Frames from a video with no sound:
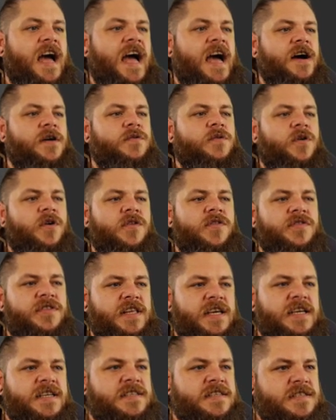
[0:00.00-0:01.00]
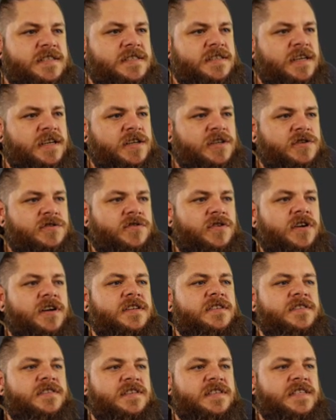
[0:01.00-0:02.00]
out on this,
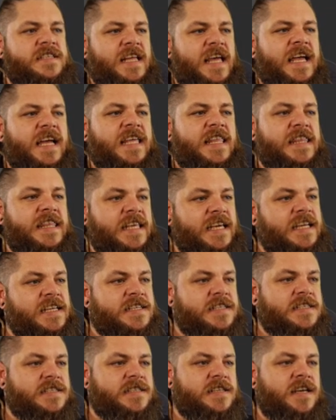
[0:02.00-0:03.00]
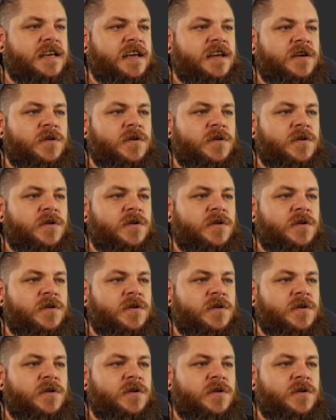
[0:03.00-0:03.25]
trying to stack this